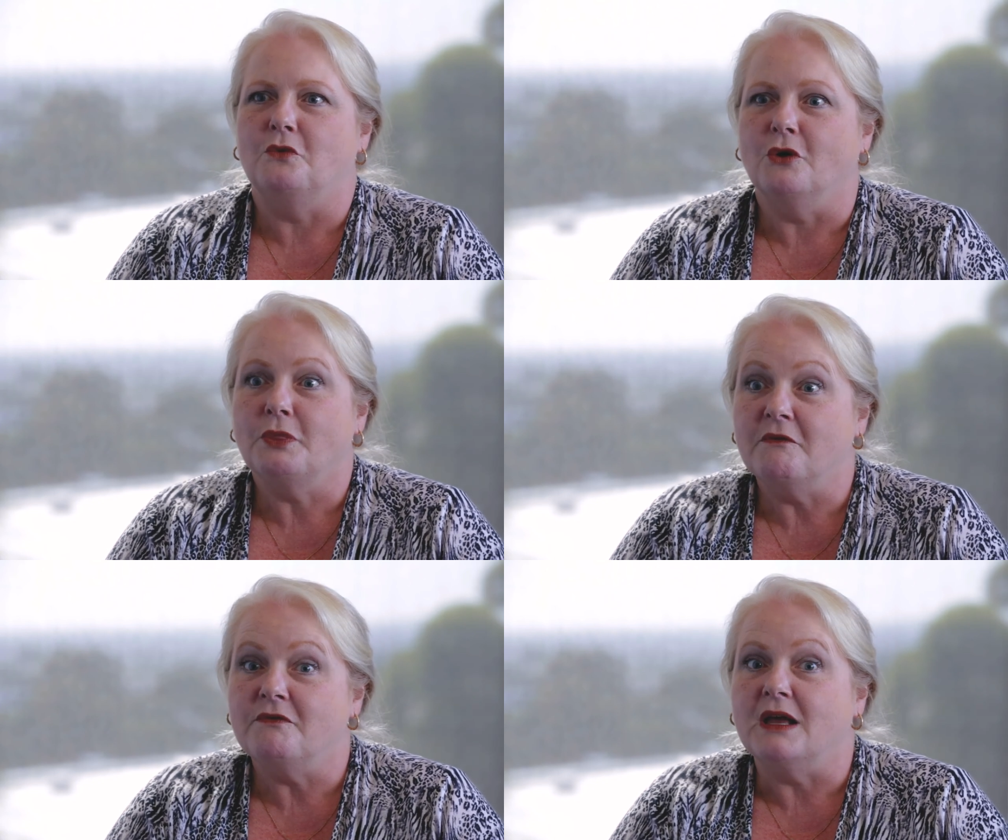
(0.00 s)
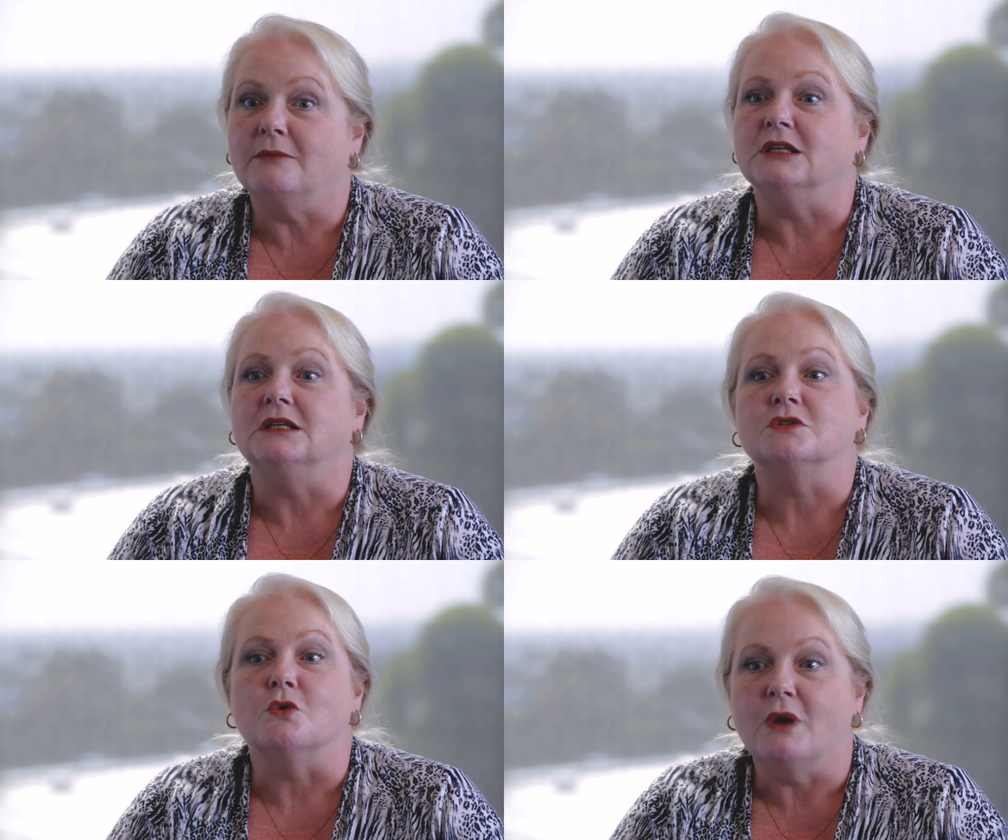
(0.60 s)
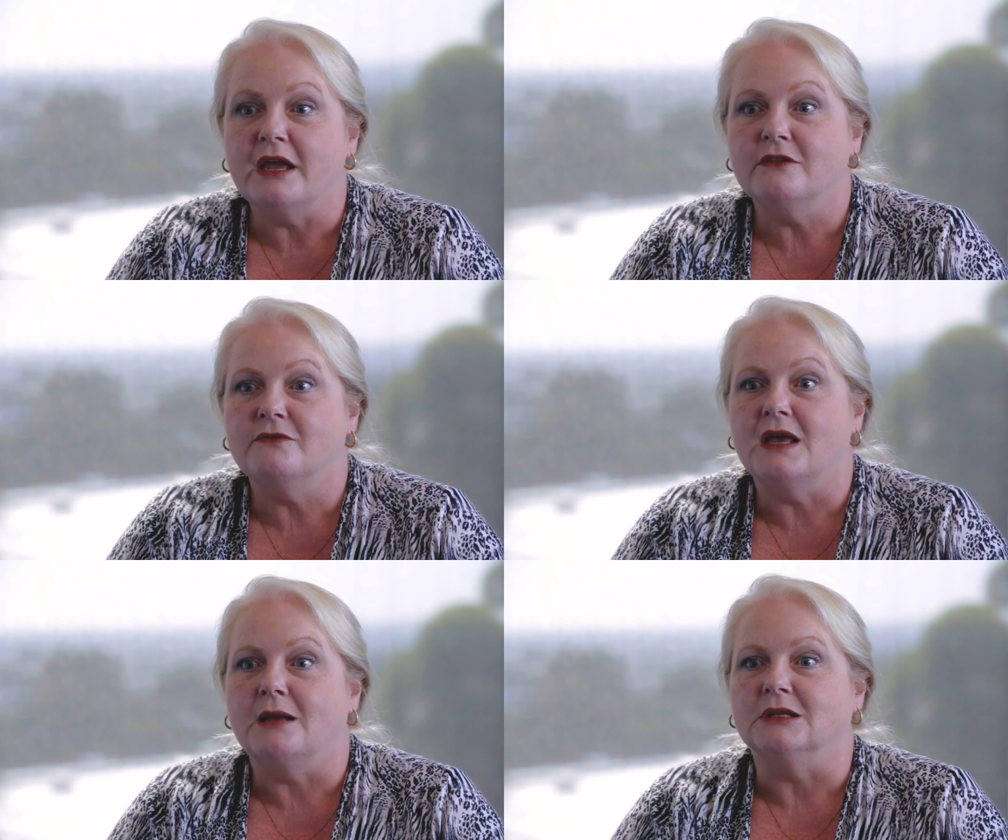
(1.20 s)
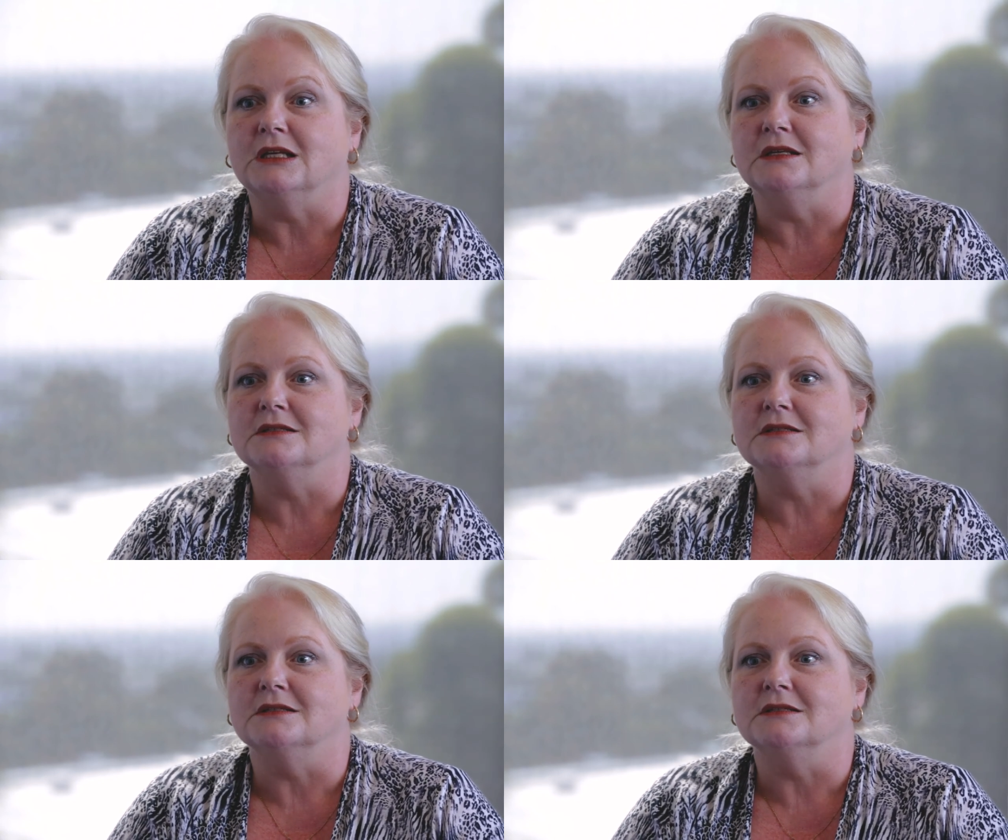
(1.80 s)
what the family is or where the family